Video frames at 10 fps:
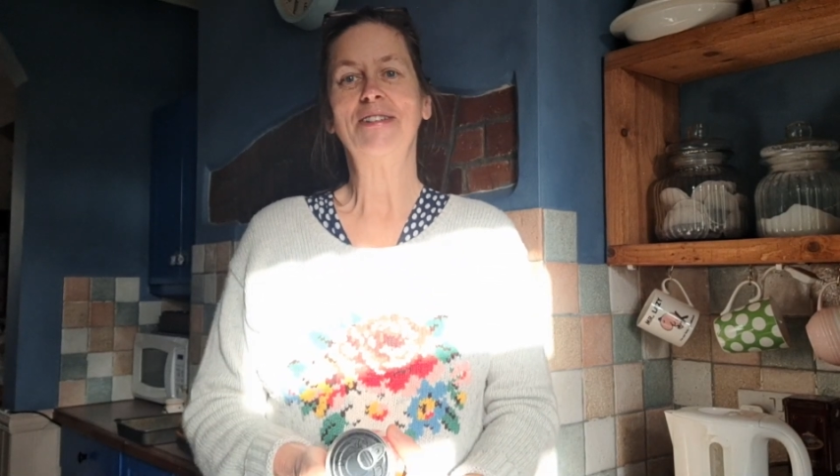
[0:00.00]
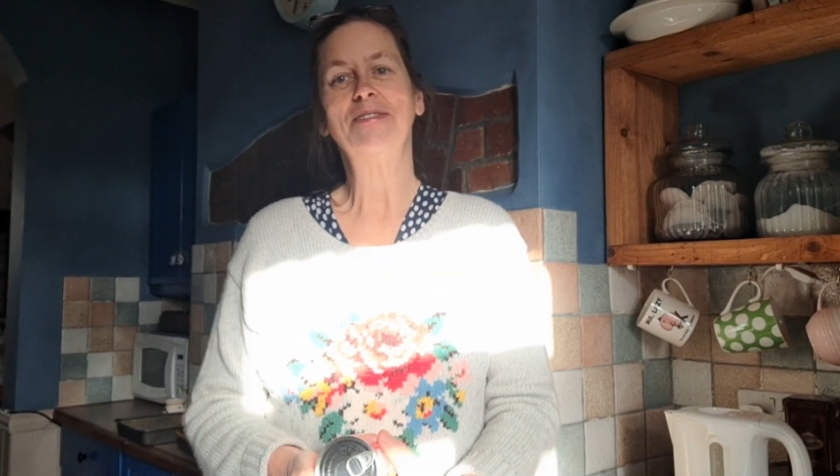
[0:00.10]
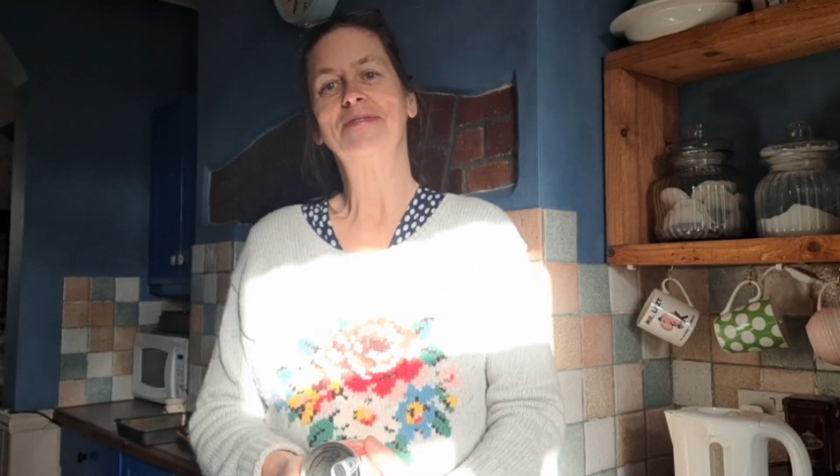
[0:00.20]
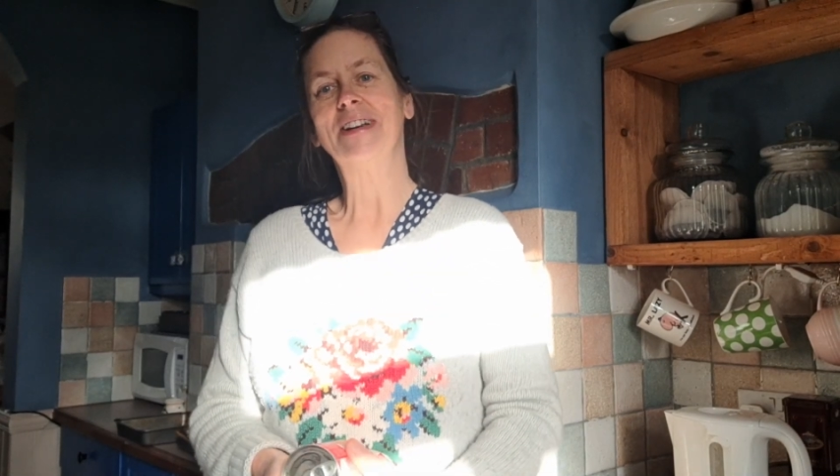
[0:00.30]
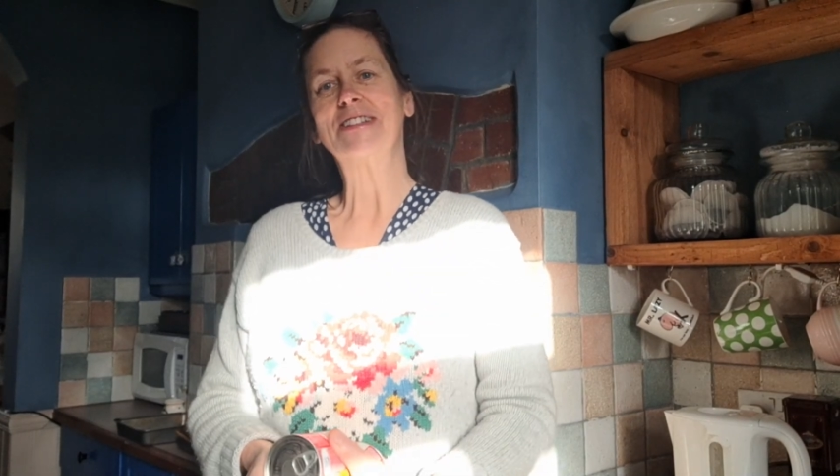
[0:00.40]

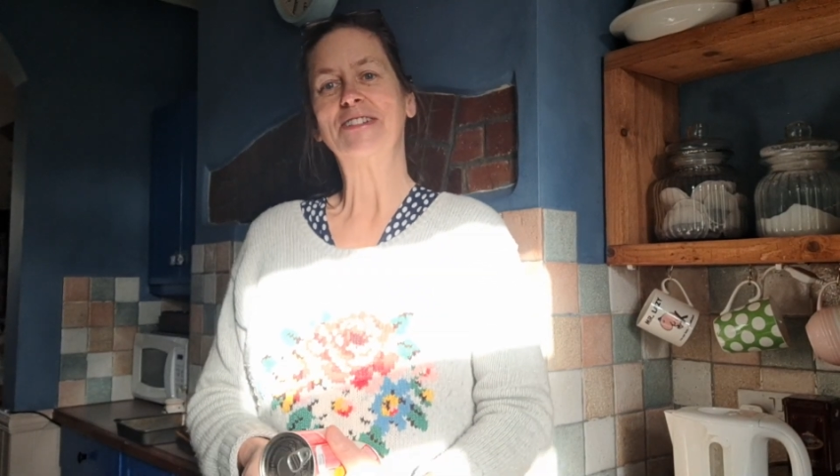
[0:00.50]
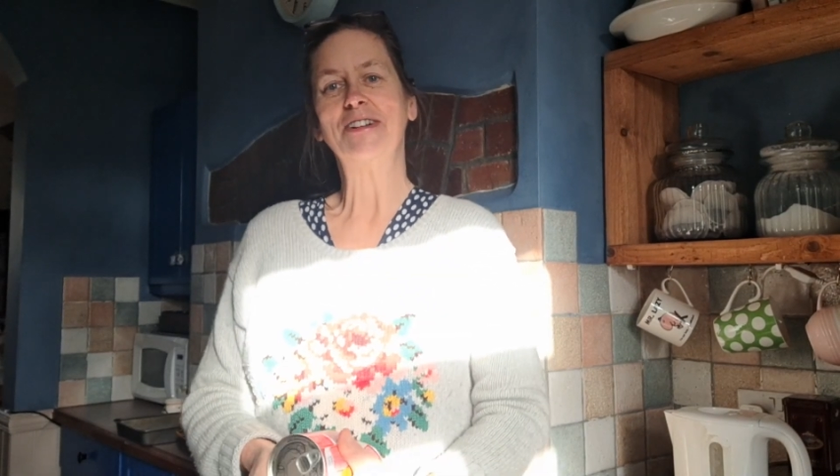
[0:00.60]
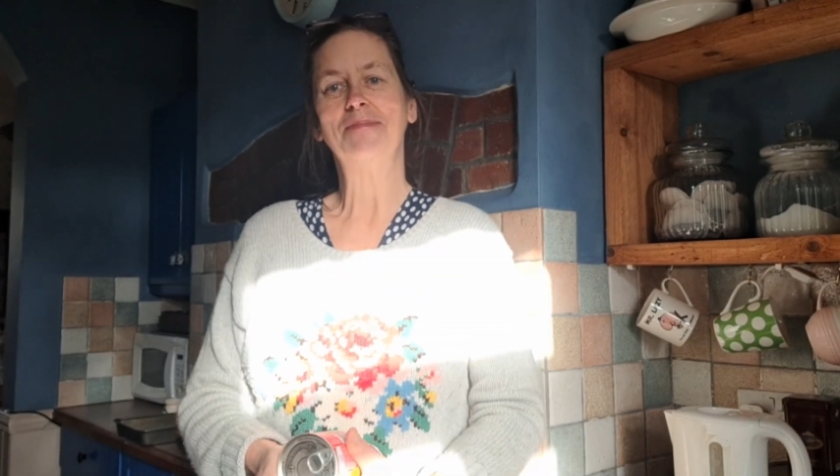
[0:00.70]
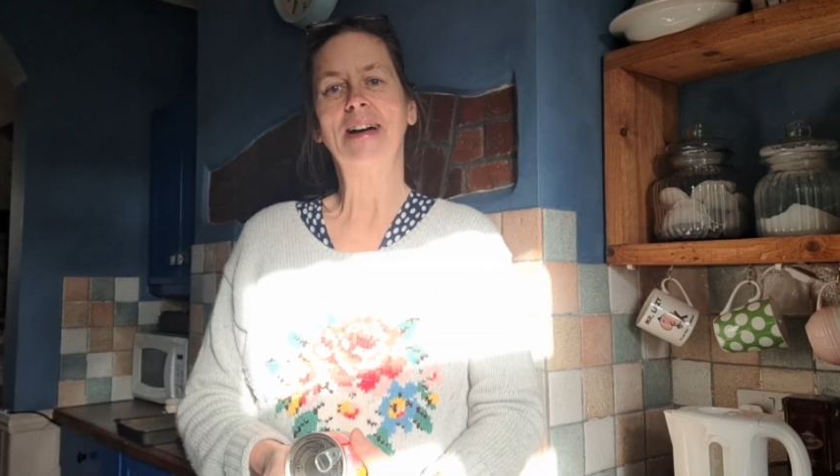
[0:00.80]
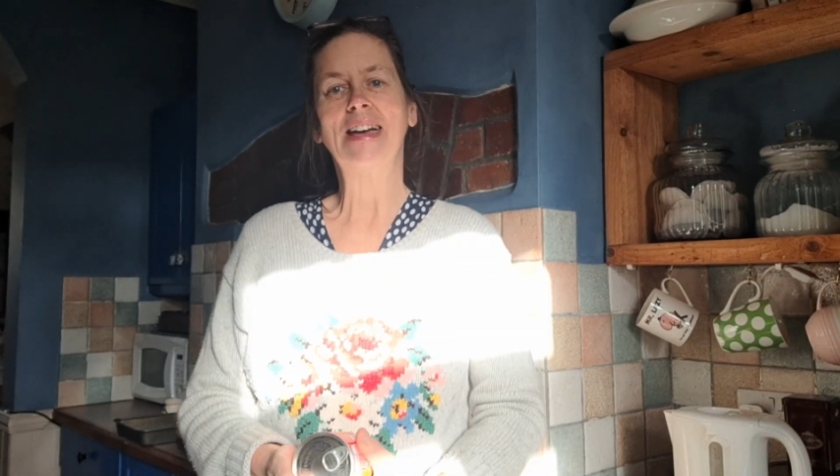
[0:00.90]
from
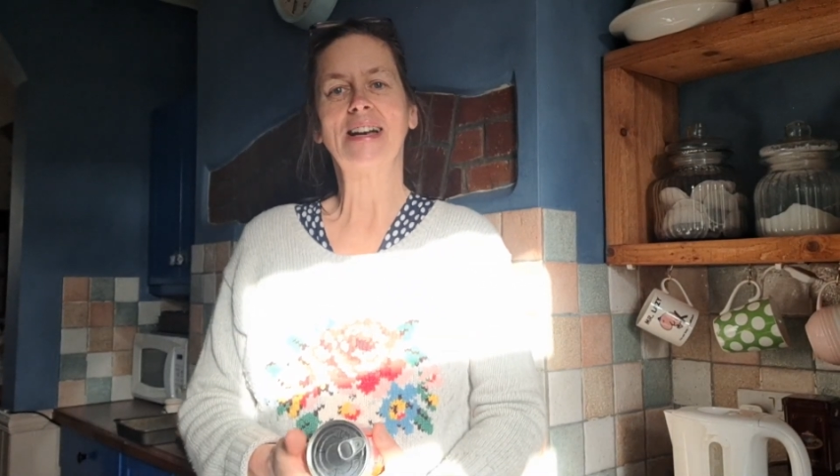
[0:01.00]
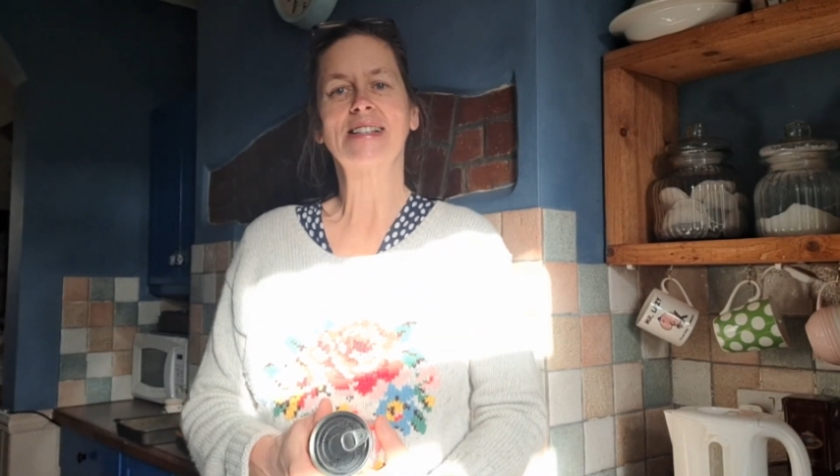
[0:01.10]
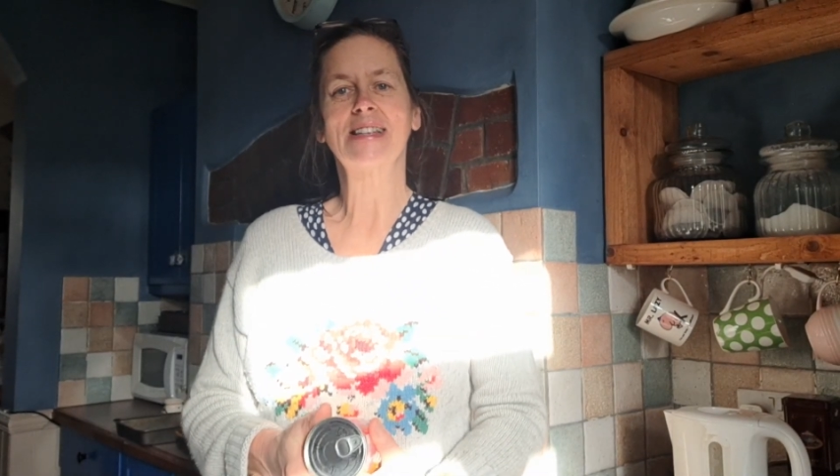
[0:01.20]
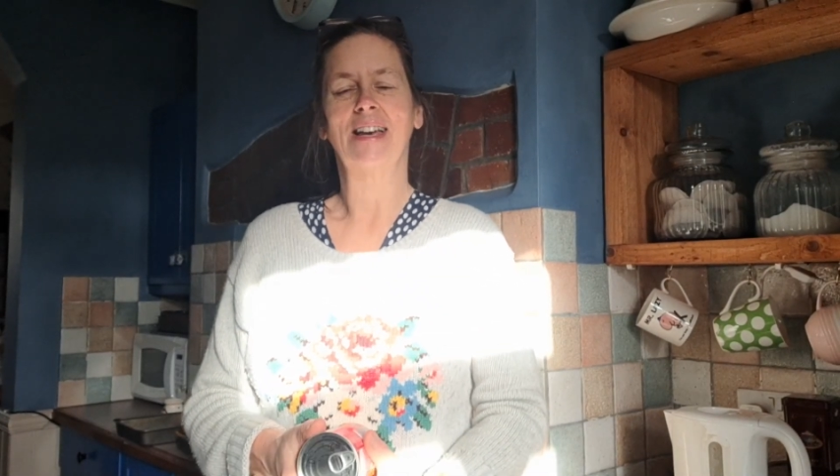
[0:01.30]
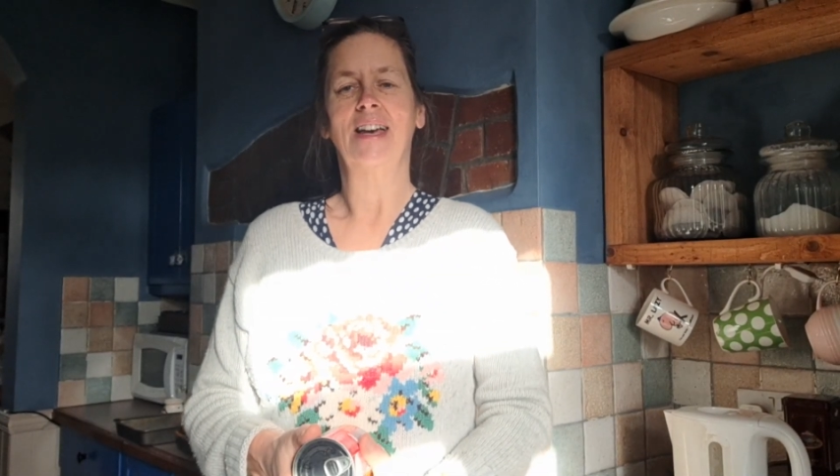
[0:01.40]
Victoria
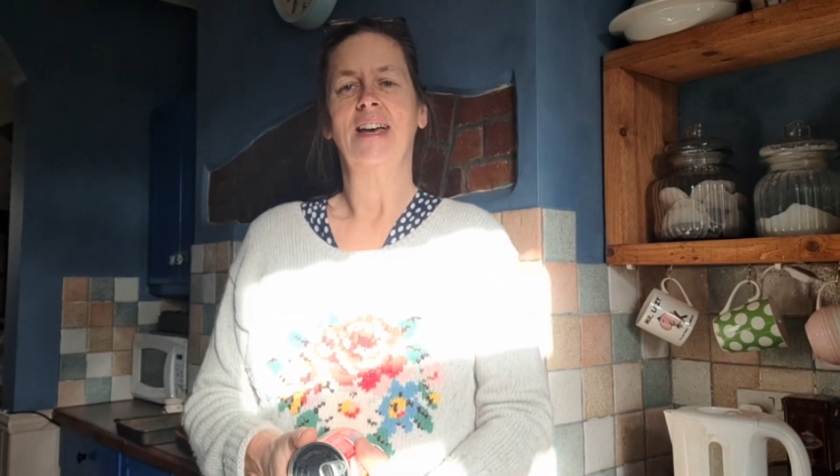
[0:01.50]
Makes.